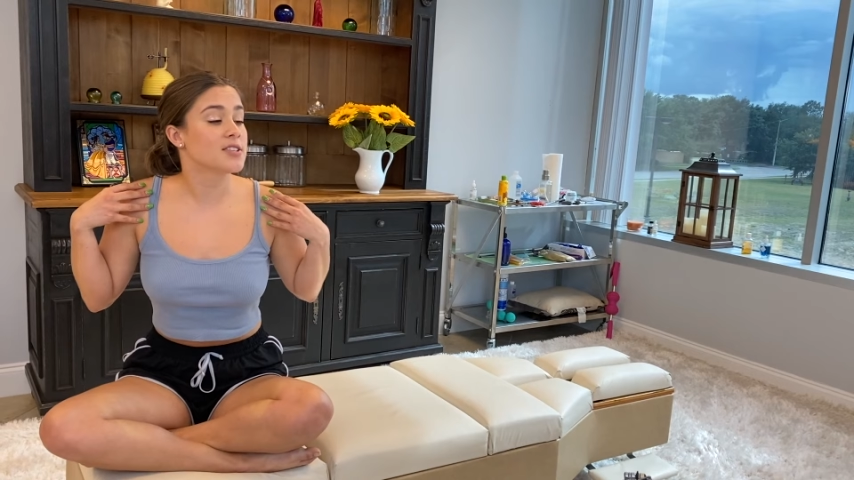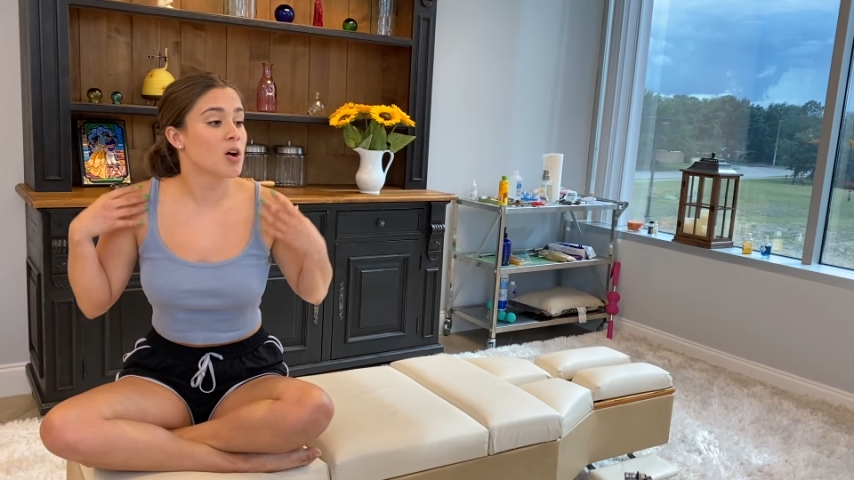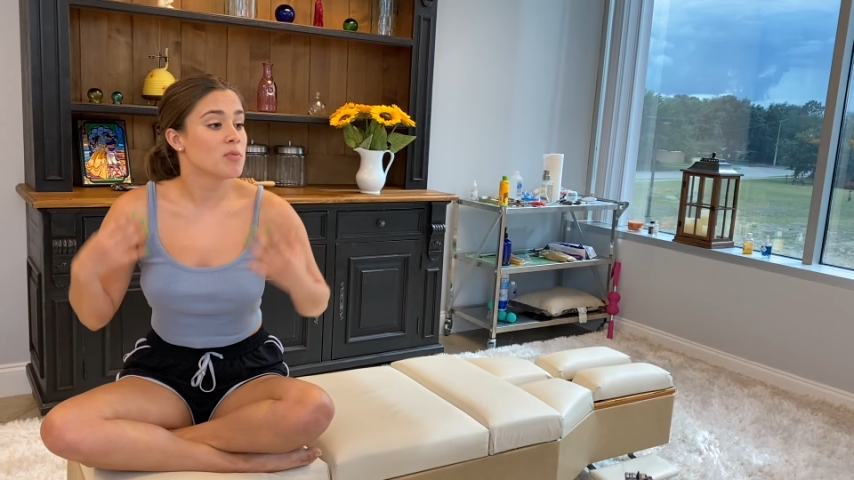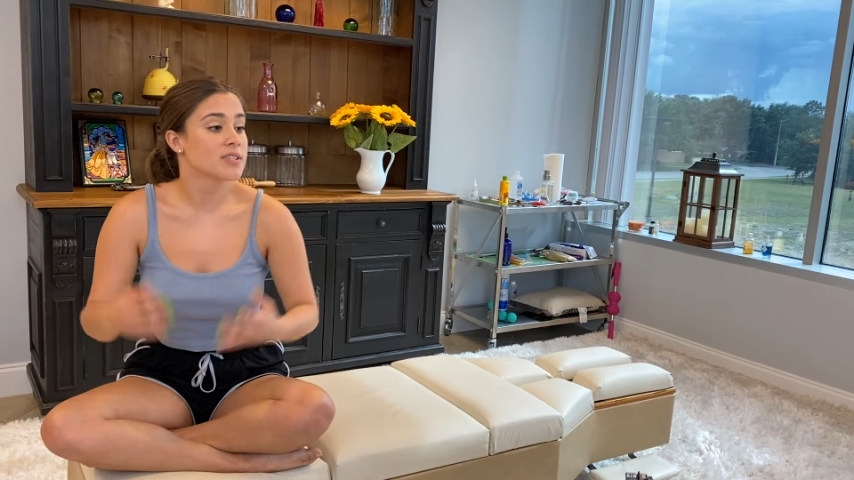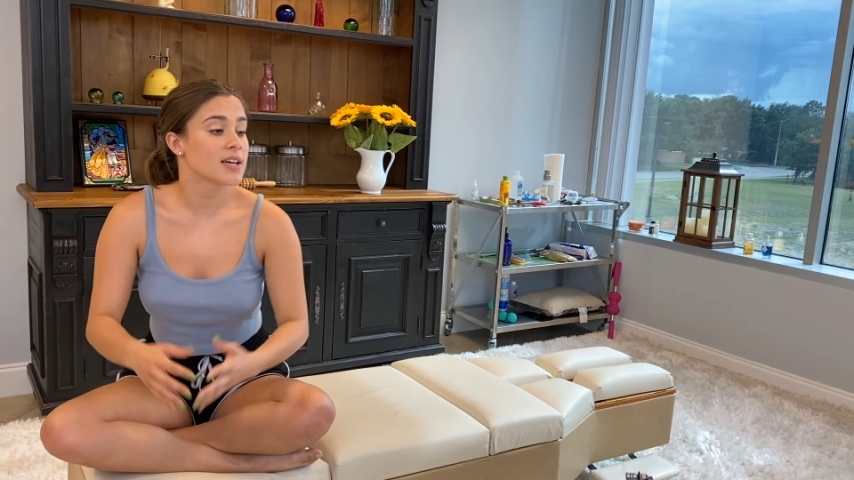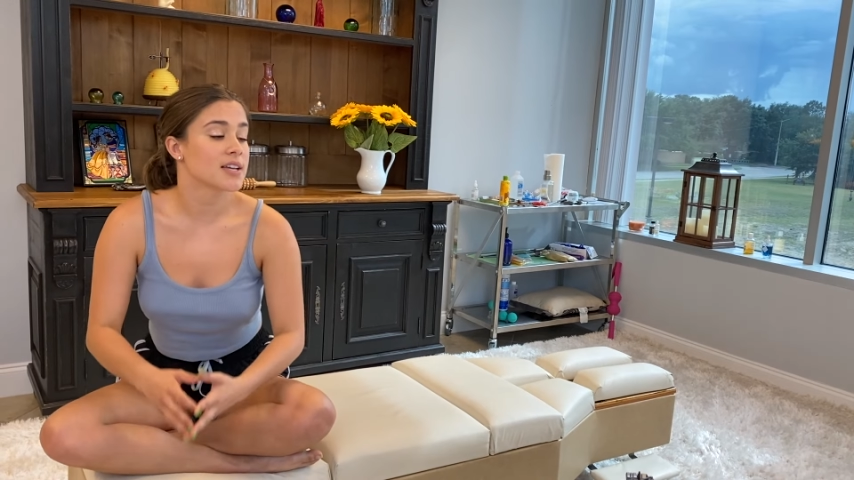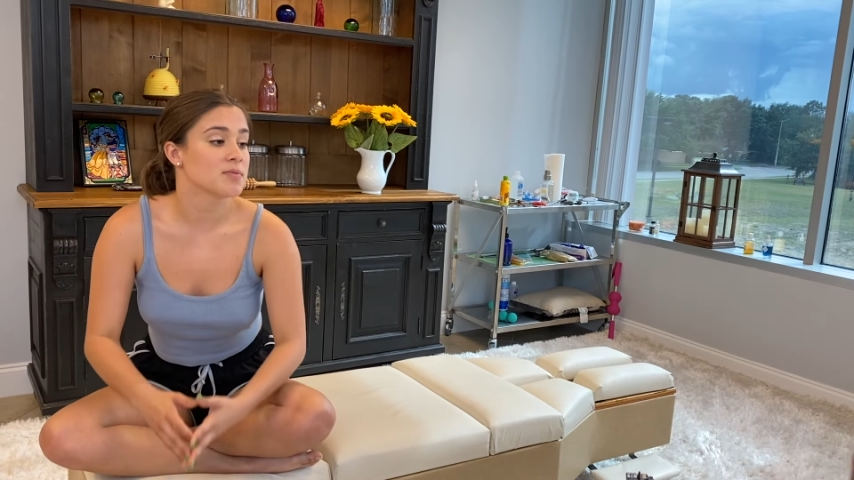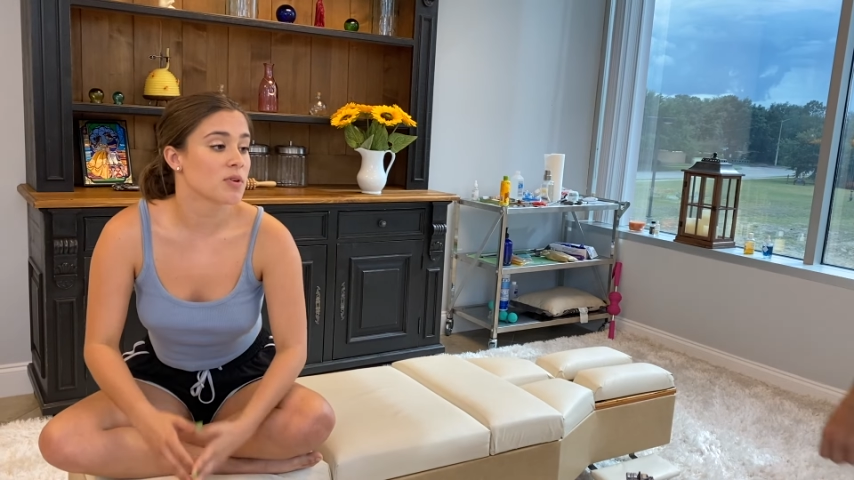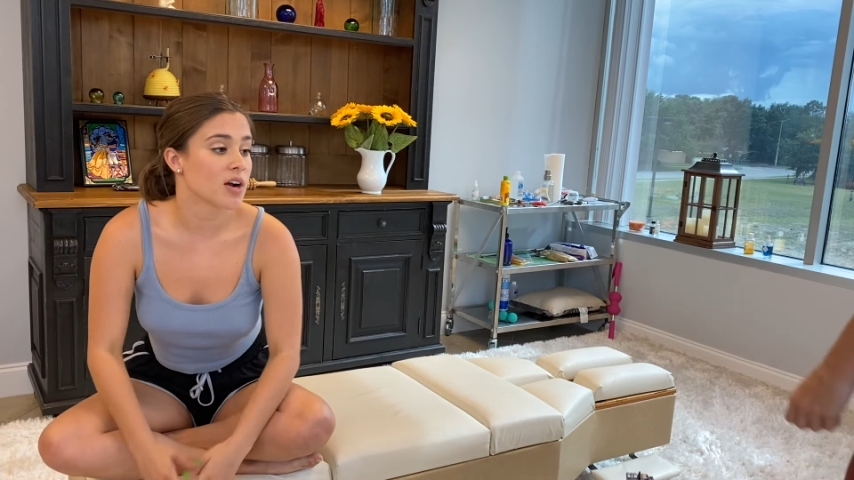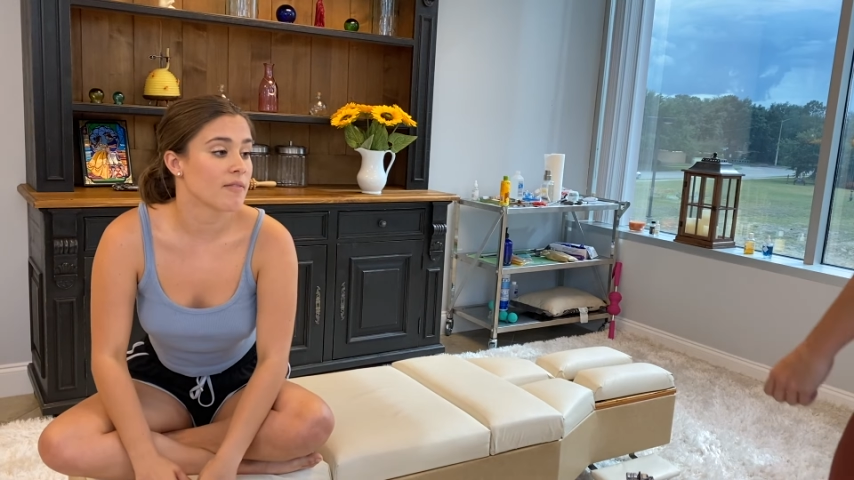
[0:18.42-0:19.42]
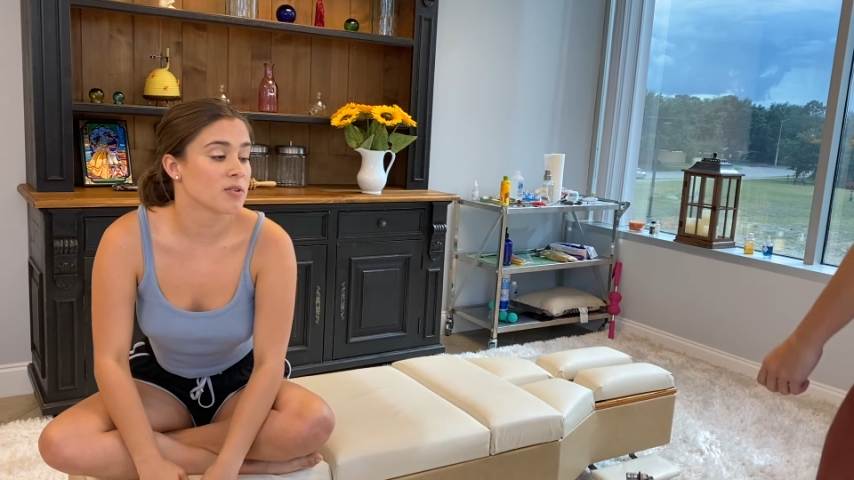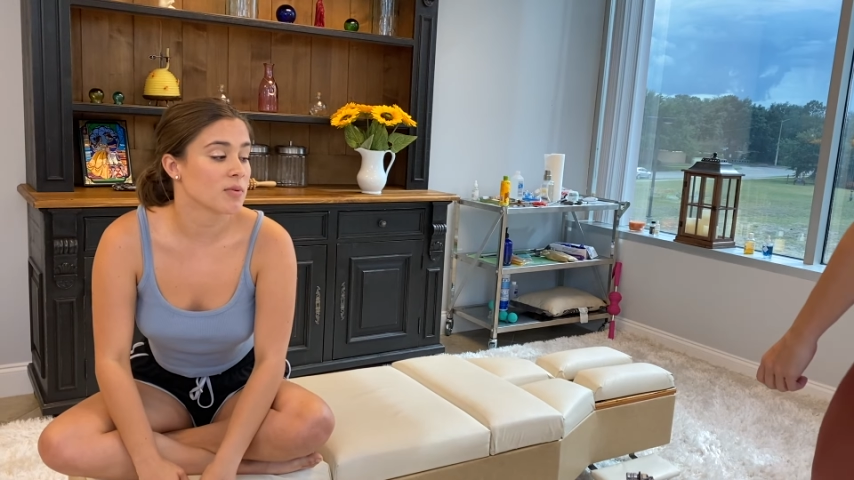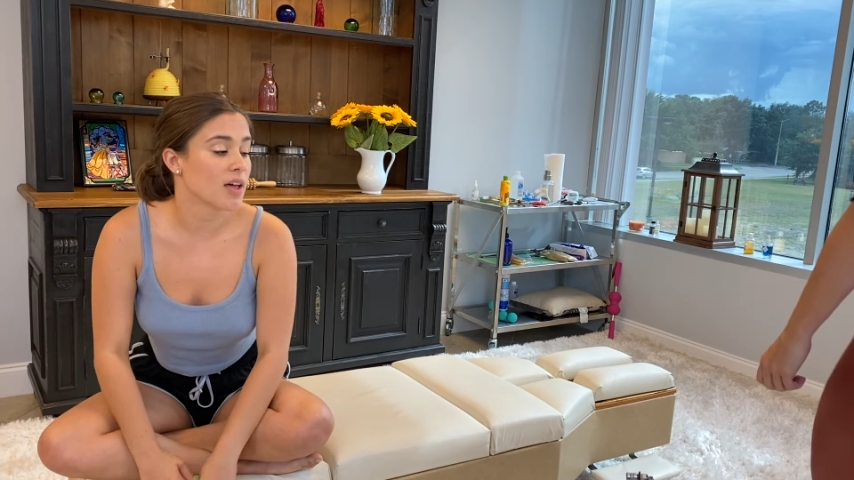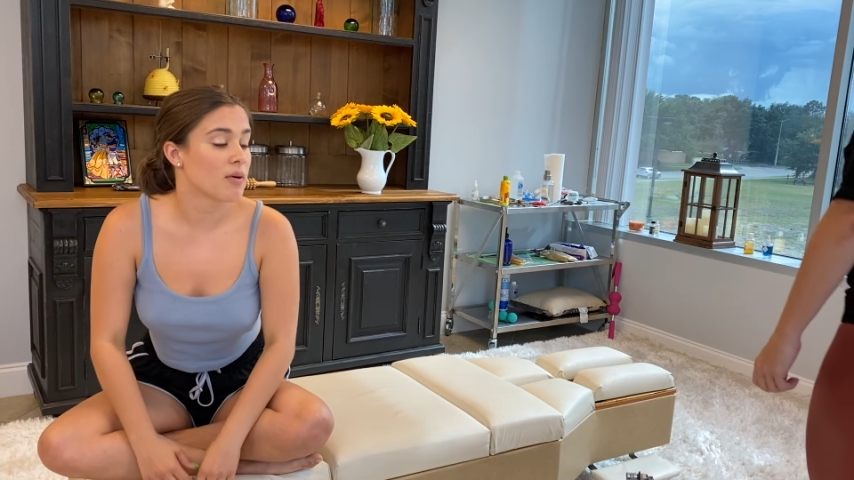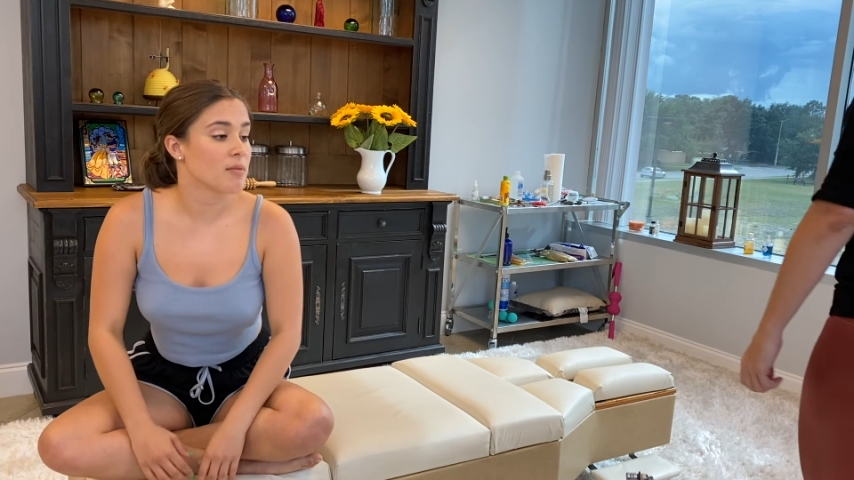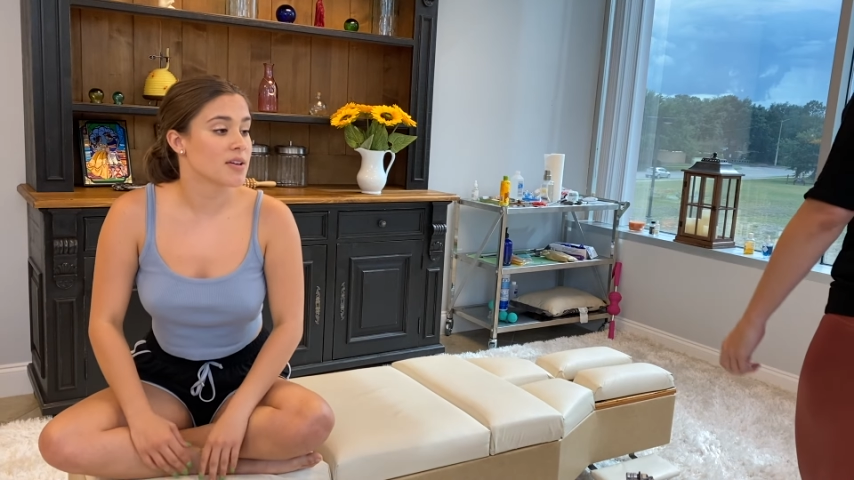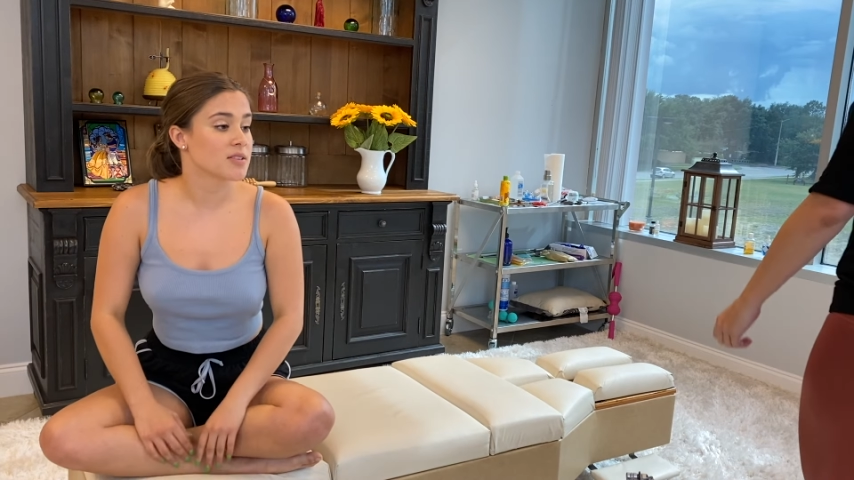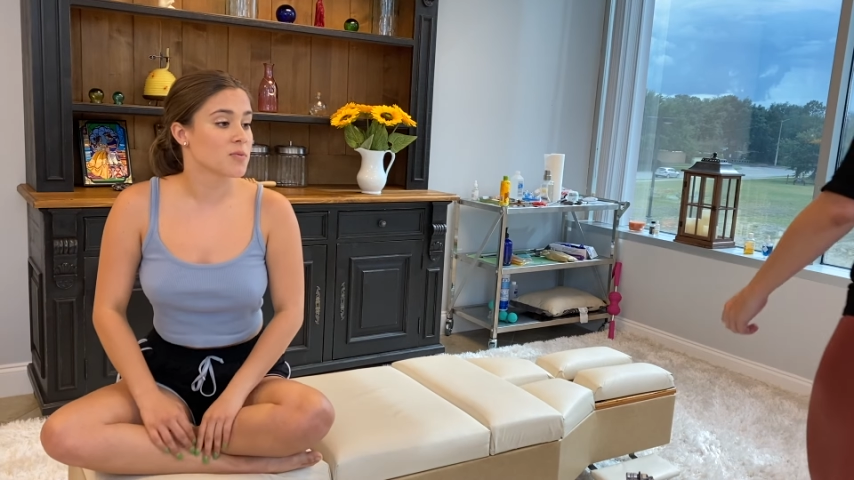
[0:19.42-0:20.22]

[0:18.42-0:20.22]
almost like it's more comfortable that way because